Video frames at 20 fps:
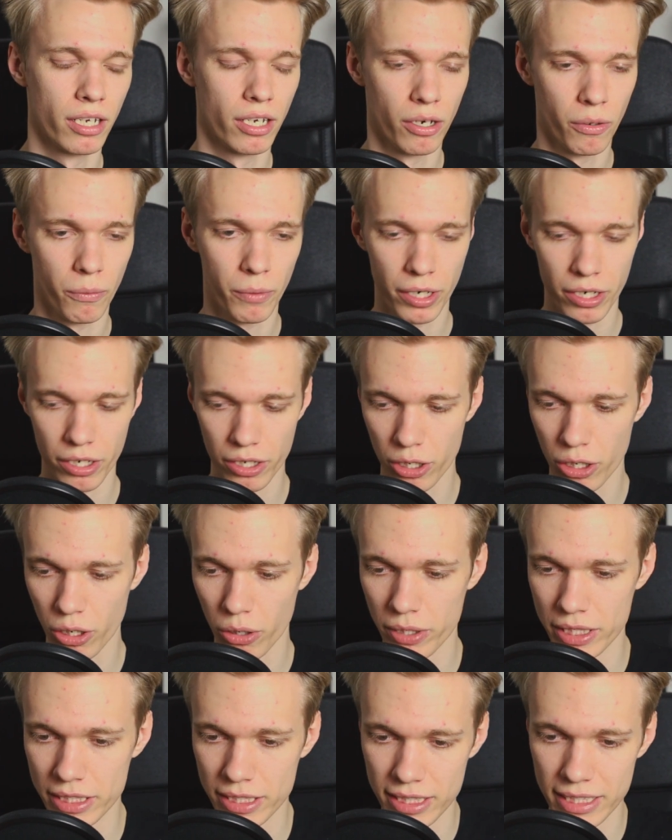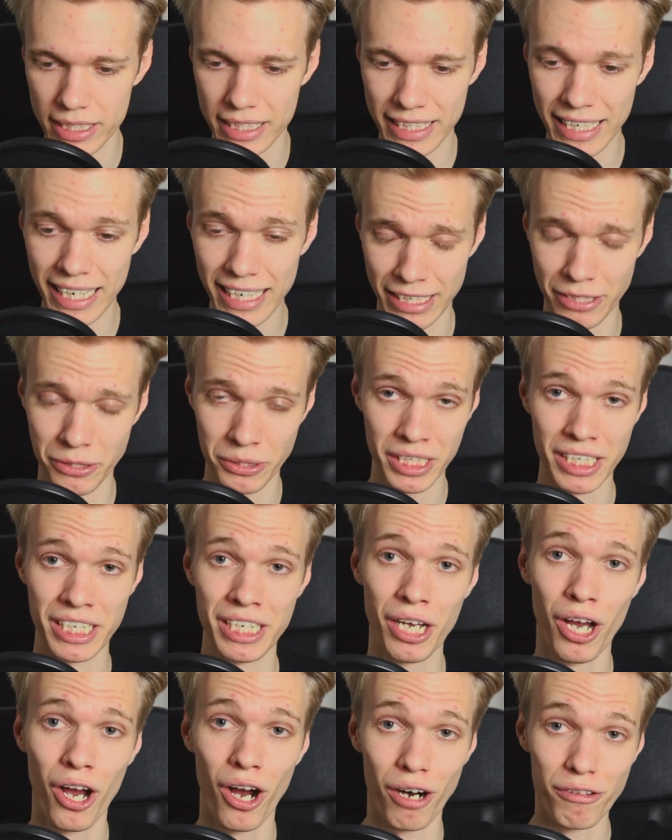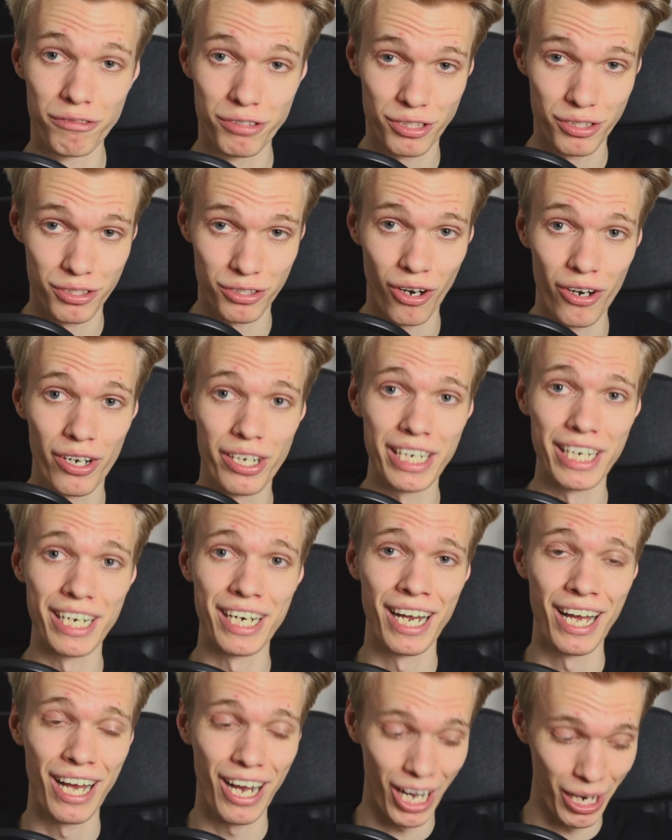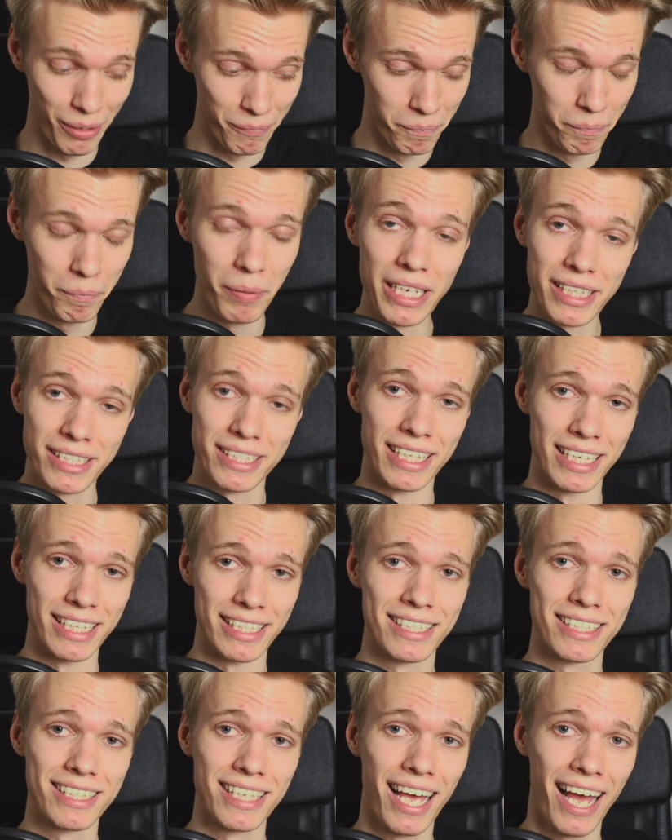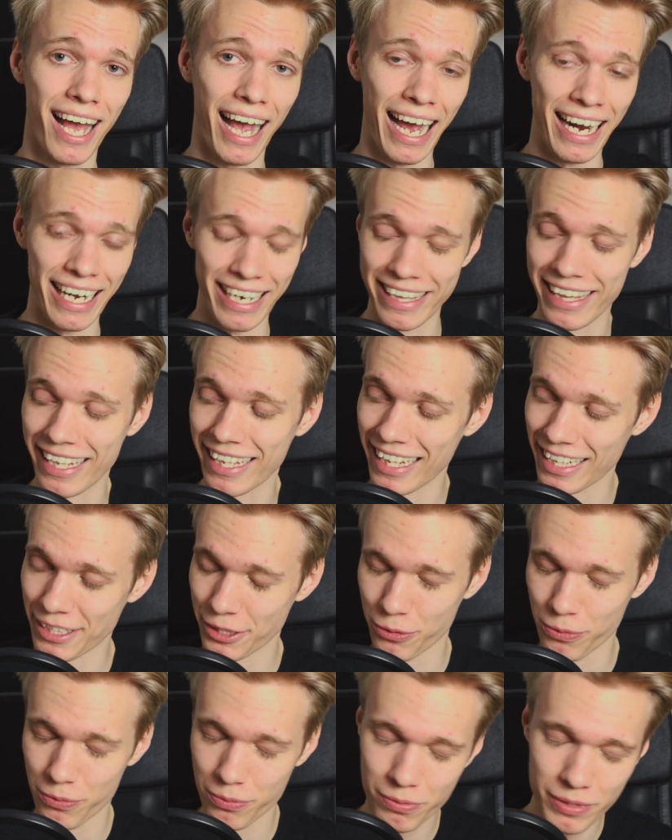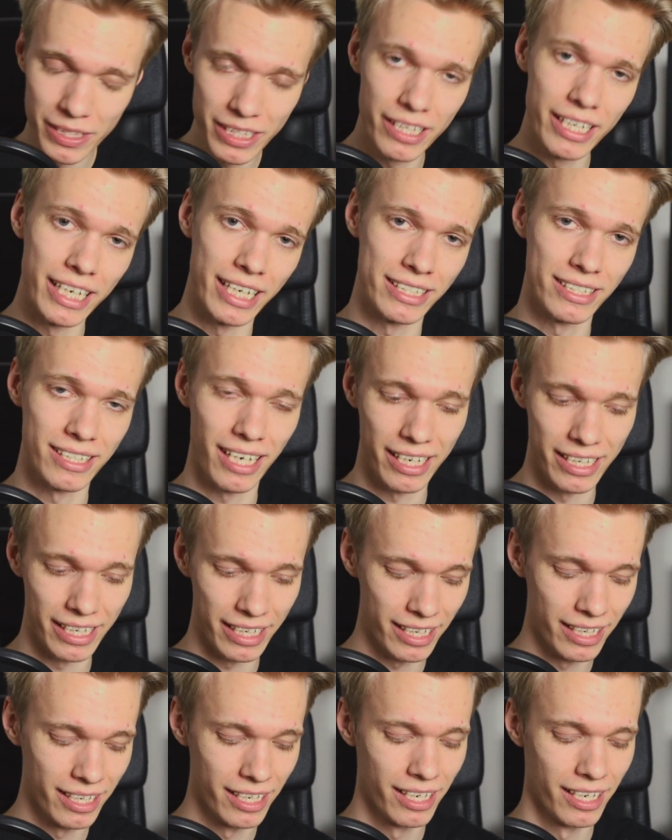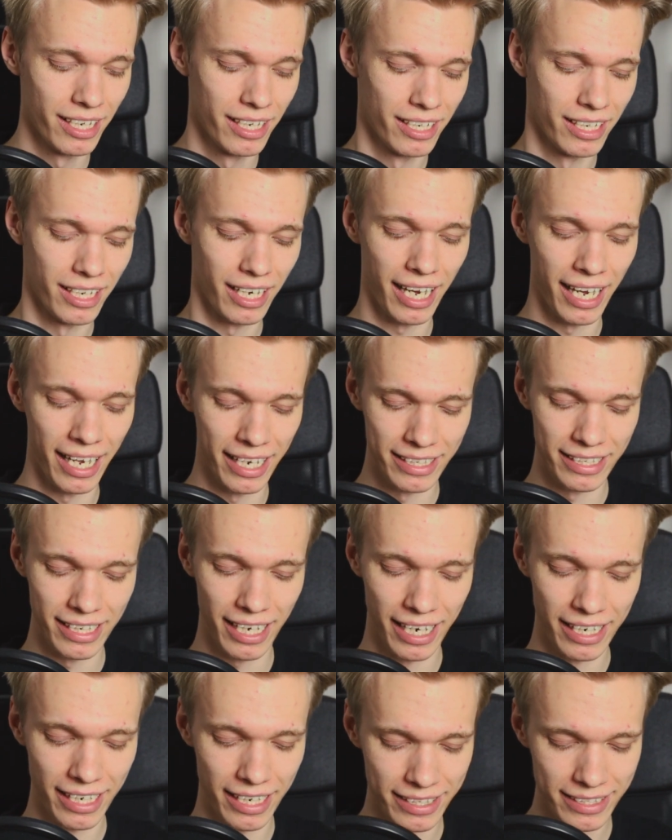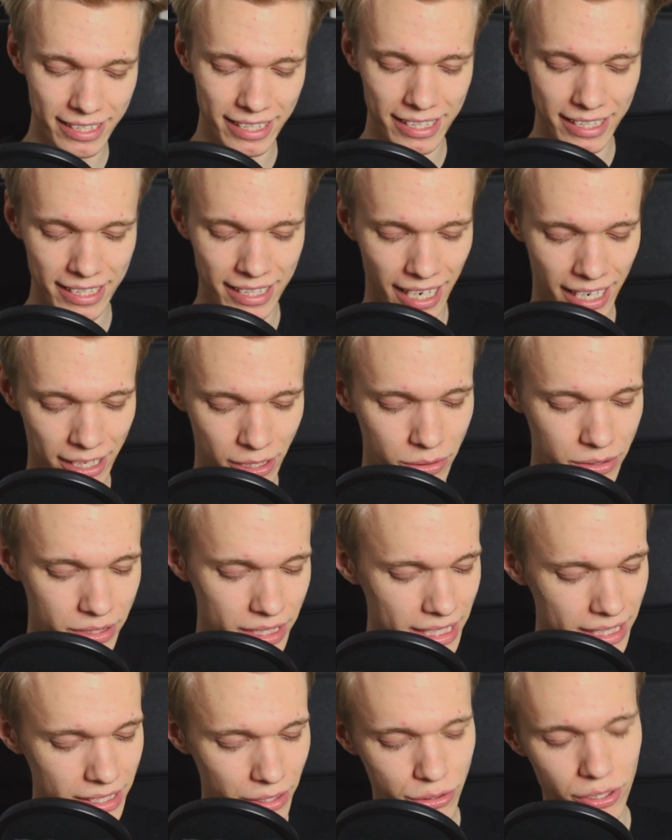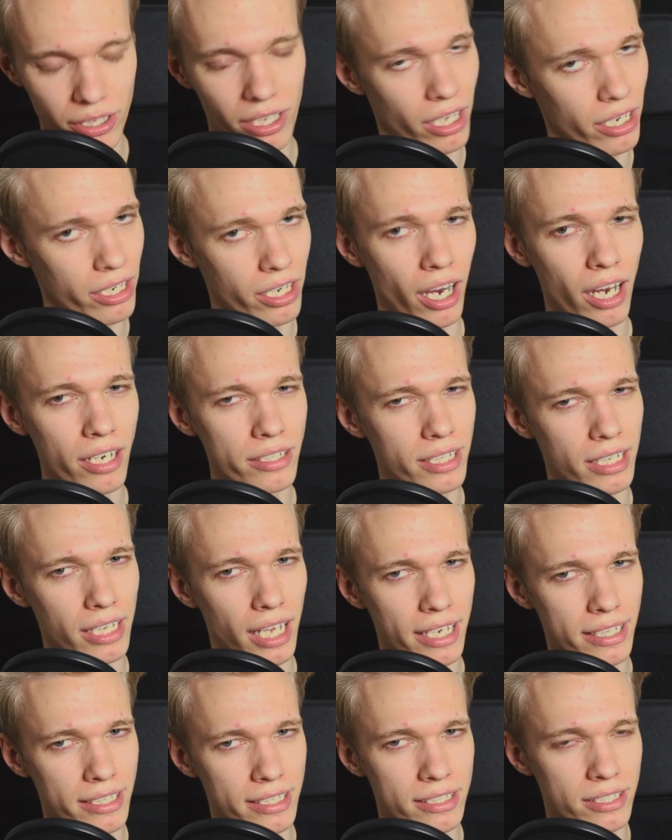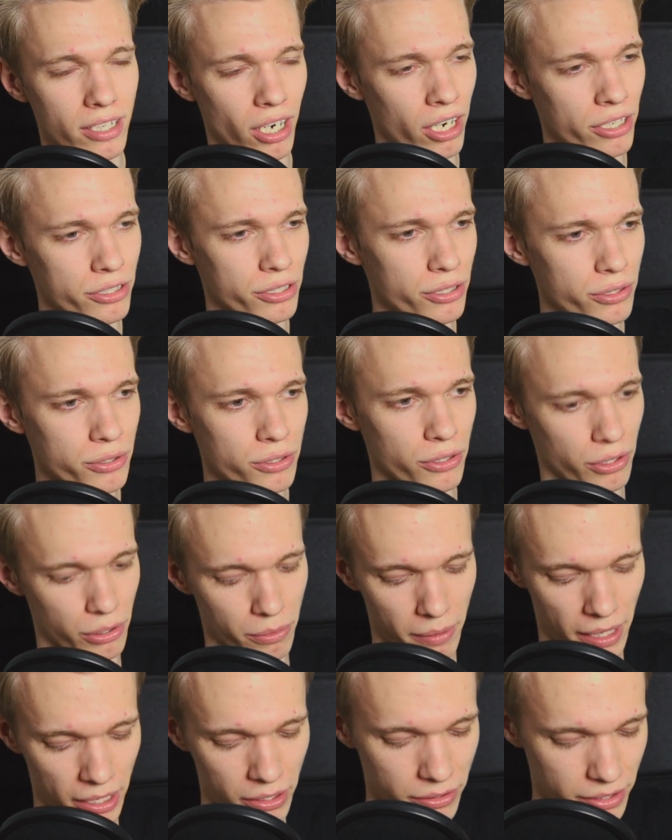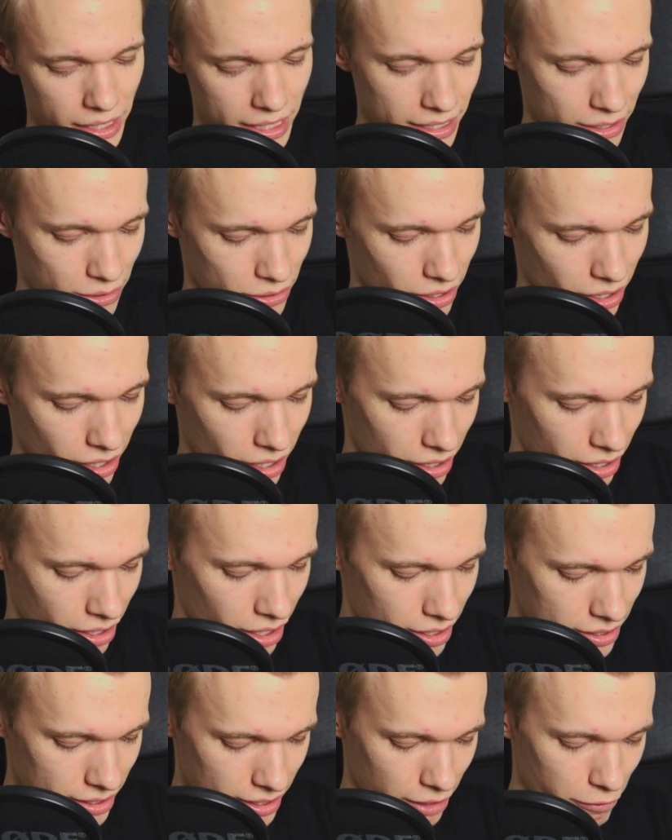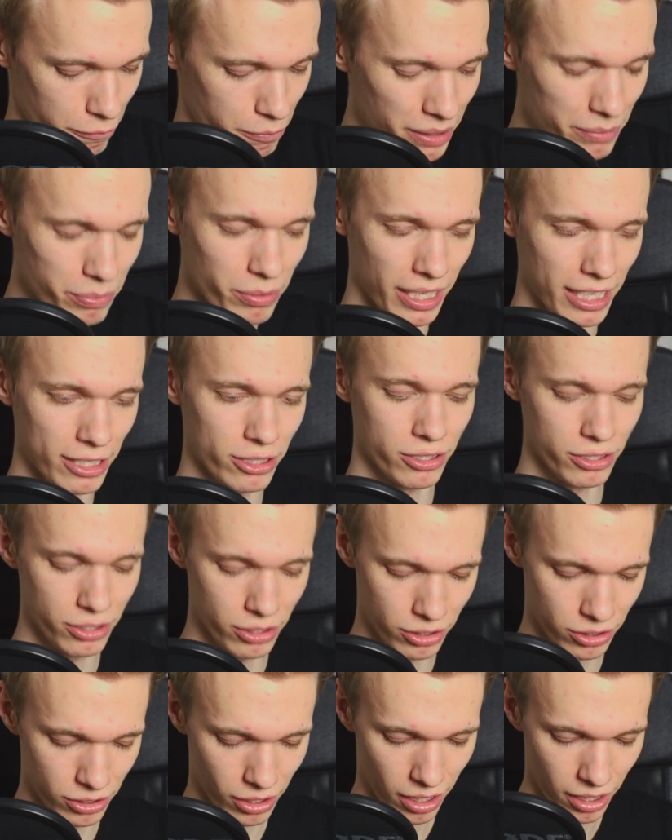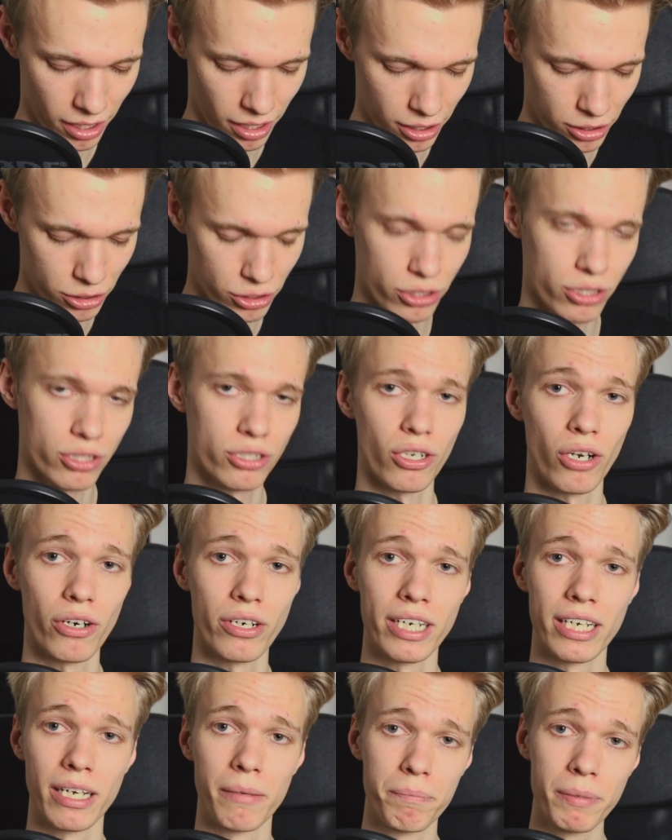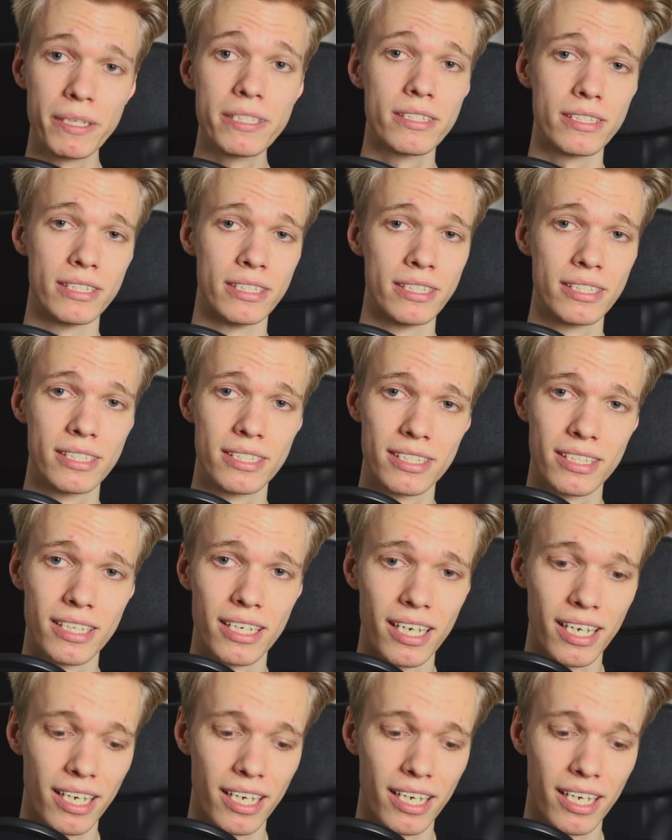We're going to go into the nitty-gritty of starting a business. And I think that's really exciting. And I don't think there's a lot of content like this on YouTube. I don't think there's a lot of content of people actually just starting a business